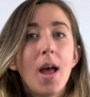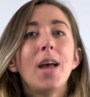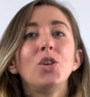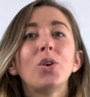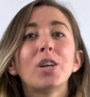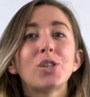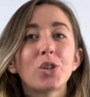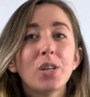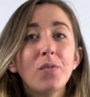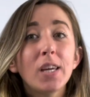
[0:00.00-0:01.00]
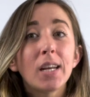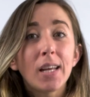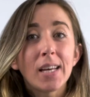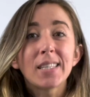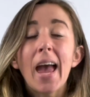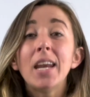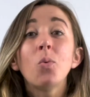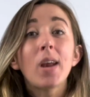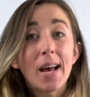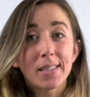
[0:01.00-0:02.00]
You'll get a certificate in case
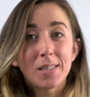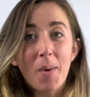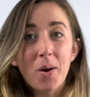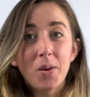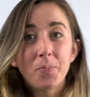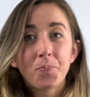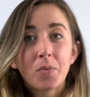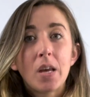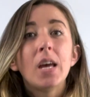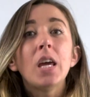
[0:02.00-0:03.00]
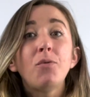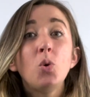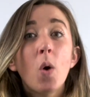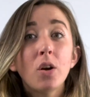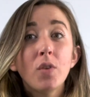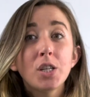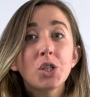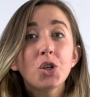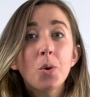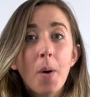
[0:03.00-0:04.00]
anyone asks about it. If you want to
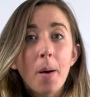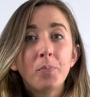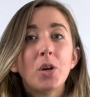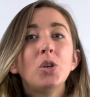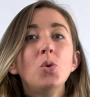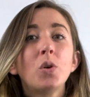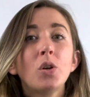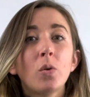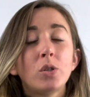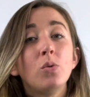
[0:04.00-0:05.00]
register your pup, you can go to